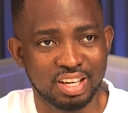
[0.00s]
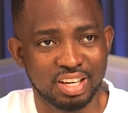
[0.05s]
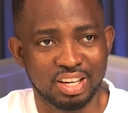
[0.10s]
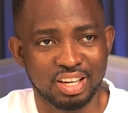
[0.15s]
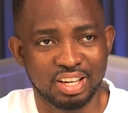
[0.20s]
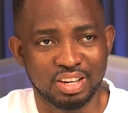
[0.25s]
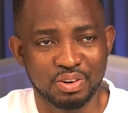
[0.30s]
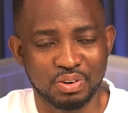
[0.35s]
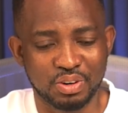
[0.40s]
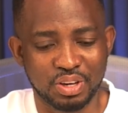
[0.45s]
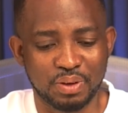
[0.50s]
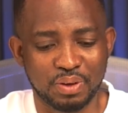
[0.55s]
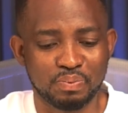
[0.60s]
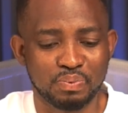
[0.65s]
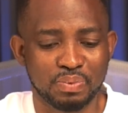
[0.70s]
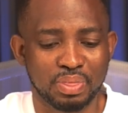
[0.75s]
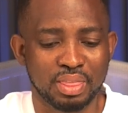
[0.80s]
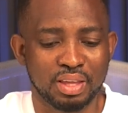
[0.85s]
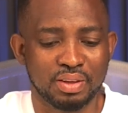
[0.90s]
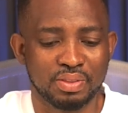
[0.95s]
Okay,
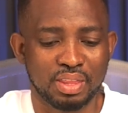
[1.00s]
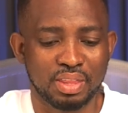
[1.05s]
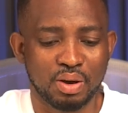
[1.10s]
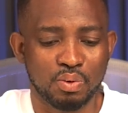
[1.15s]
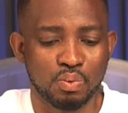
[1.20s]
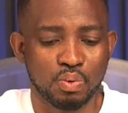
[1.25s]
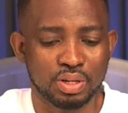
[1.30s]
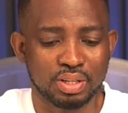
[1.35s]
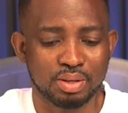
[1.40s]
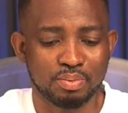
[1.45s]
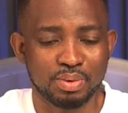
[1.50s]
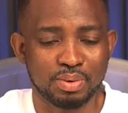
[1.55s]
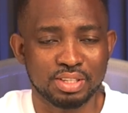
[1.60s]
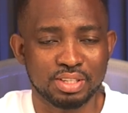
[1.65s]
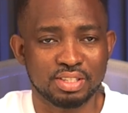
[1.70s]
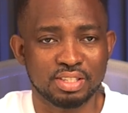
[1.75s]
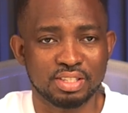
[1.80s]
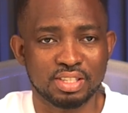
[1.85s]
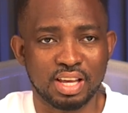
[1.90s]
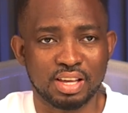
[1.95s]
now what it means
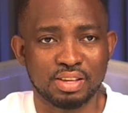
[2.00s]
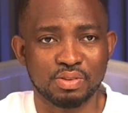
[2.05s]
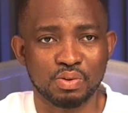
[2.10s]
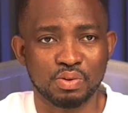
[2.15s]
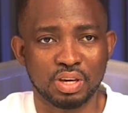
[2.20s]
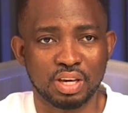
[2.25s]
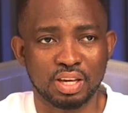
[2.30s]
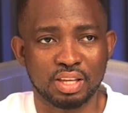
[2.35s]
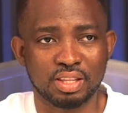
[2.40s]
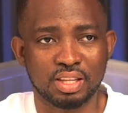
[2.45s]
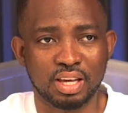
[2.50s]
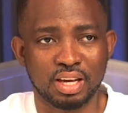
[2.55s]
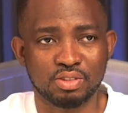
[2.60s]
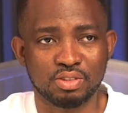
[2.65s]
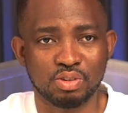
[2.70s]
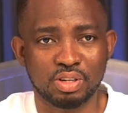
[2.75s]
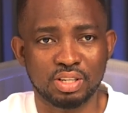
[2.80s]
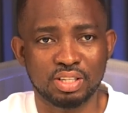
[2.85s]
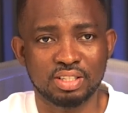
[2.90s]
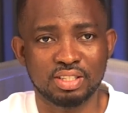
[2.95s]
is that you can
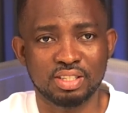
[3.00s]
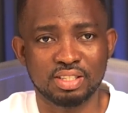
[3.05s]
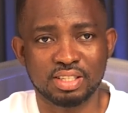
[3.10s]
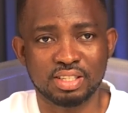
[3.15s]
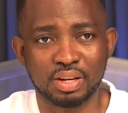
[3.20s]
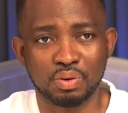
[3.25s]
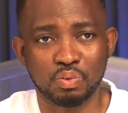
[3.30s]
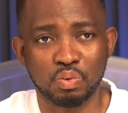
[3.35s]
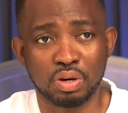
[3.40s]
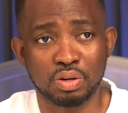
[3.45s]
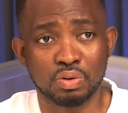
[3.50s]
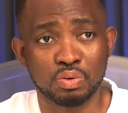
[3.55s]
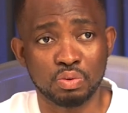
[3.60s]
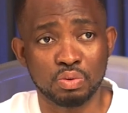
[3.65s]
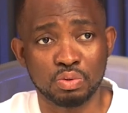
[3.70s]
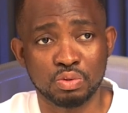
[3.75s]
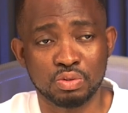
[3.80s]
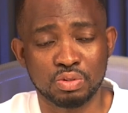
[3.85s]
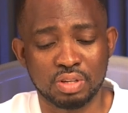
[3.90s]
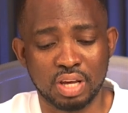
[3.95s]
actually decide what
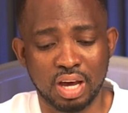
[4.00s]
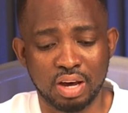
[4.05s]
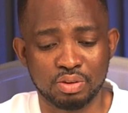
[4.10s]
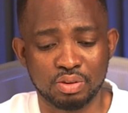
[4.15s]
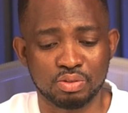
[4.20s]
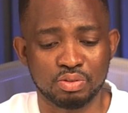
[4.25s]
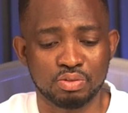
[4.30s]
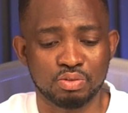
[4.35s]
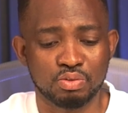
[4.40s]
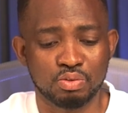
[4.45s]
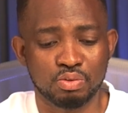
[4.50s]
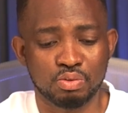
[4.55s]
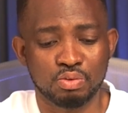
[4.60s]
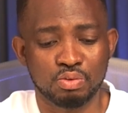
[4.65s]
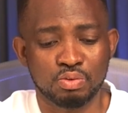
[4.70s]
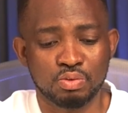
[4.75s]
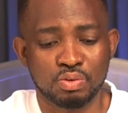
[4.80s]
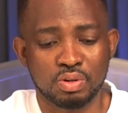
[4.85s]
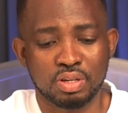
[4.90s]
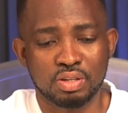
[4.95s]
goes out
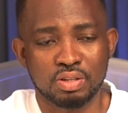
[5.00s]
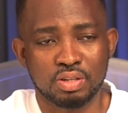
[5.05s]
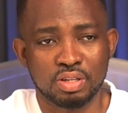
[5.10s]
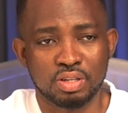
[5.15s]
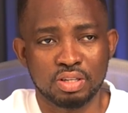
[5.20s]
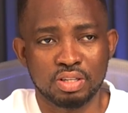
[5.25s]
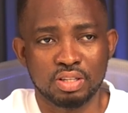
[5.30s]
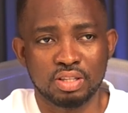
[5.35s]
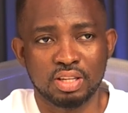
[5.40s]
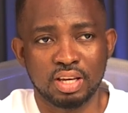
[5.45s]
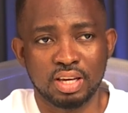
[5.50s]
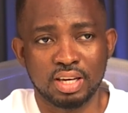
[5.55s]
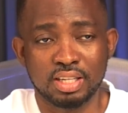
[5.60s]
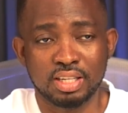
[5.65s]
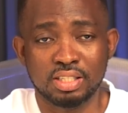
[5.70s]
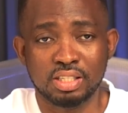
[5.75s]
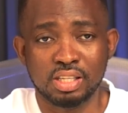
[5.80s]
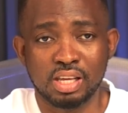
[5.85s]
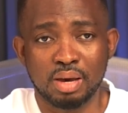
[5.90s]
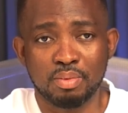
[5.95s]
through the
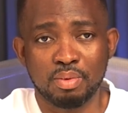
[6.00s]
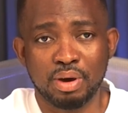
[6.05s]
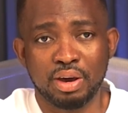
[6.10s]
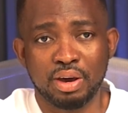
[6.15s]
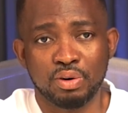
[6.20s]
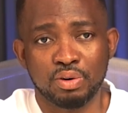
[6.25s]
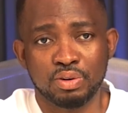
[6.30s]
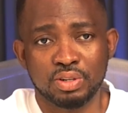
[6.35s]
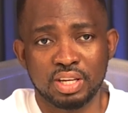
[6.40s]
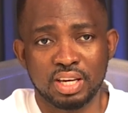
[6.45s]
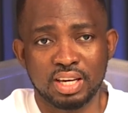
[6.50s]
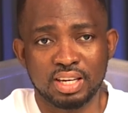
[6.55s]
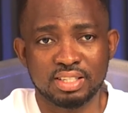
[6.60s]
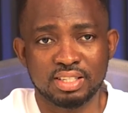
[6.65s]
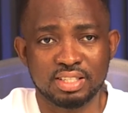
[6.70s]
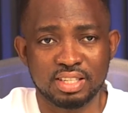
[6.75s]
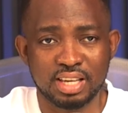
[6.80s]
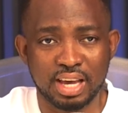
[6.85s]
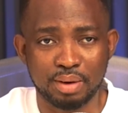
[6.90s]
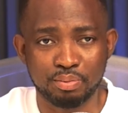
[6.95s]
HDMI or the
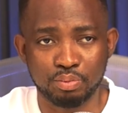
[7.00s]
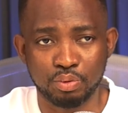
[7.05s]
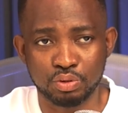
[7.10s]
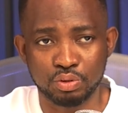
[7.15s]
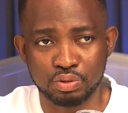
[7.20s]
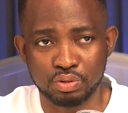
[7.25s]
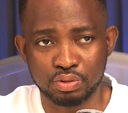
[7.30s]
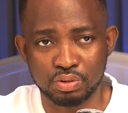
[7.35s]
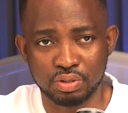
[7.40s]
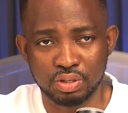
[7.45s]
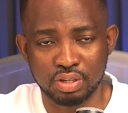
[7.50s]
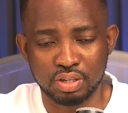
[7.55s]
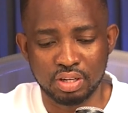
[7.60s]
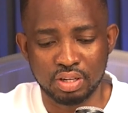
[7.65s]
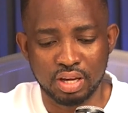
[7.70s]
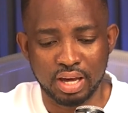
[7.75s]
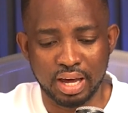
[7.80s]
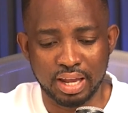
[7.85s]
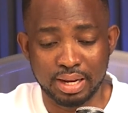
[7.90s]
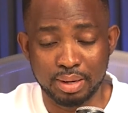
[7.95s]
SDI ports
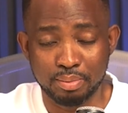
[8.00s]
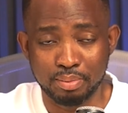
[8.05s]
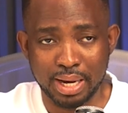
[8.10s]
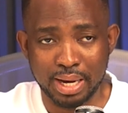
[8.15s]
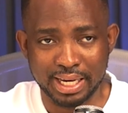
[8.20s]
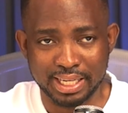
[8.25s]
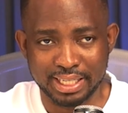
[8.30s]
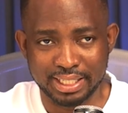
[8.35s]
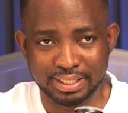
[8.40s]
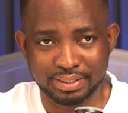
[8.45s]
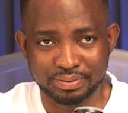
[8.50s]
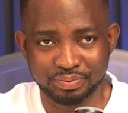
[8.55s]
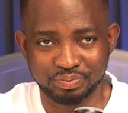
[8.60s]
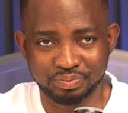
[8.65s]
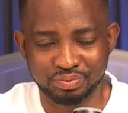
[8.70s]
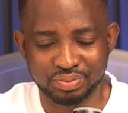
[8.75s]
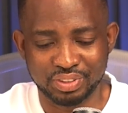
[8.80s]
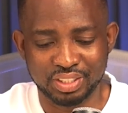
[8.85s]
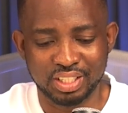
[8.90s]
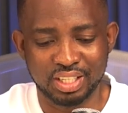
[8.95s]
at the back.
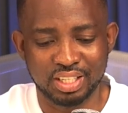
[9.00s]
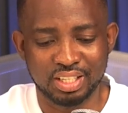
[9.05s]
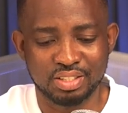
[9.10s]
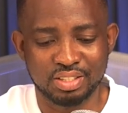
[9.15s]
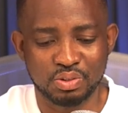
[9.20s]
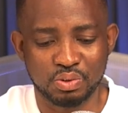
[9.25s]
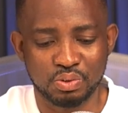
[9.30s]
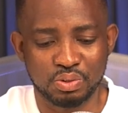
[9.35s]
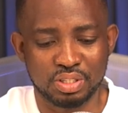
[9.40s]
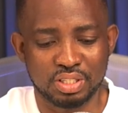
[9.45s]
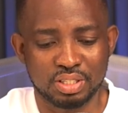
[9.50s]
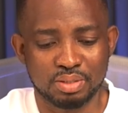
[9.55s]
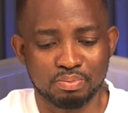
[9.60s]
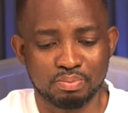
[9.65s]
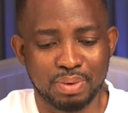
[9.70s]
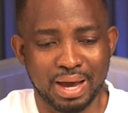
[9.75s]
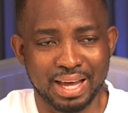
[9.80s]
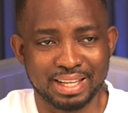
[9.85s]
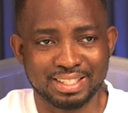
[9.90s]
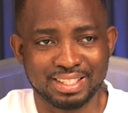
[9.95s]
So this
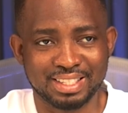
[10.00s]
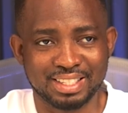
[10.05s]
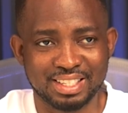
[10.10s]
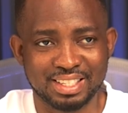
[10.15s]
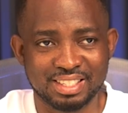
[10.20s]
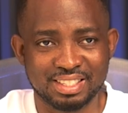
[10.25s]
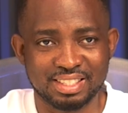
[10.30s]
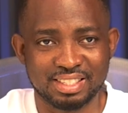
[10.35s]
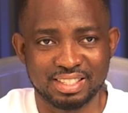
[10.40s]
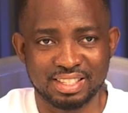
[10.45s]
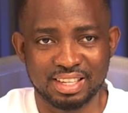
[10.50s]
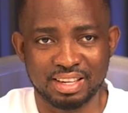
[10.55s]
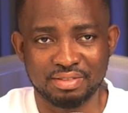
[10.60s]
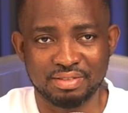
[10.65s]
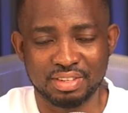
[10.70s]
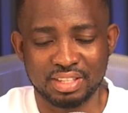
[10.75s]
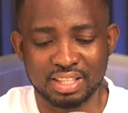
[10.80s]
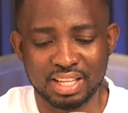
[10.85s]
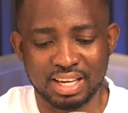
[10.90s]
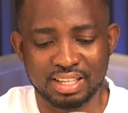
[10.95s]
button is
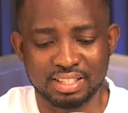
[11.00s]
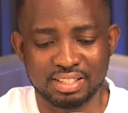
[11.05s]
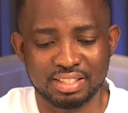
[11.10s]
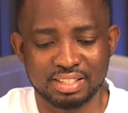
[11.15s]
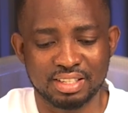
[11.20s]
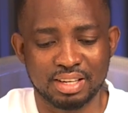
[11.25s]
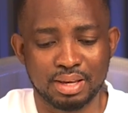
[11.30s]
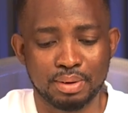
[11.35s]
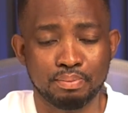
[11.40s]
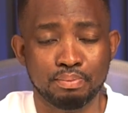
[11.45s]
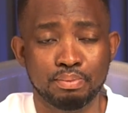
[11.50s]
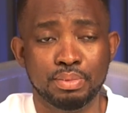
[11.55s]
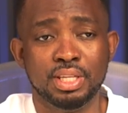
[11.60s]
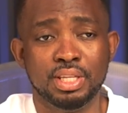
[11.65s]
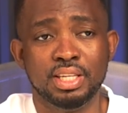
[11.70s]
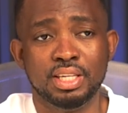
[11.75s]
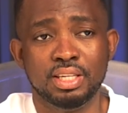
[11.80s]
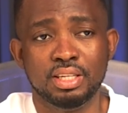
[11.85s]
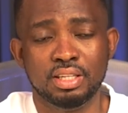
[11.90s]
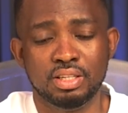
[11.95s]
serving as a
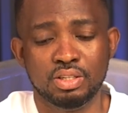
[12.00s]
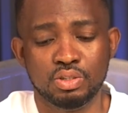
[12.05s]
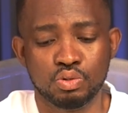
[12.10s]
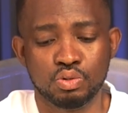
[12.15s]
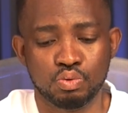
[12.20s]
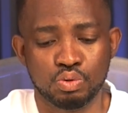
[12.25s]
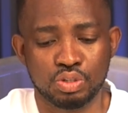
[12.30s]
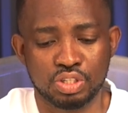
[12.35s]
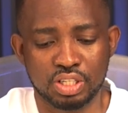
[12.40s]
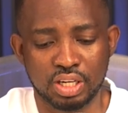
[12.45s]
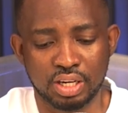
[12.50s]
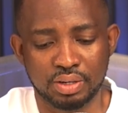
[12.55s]
mini switcher.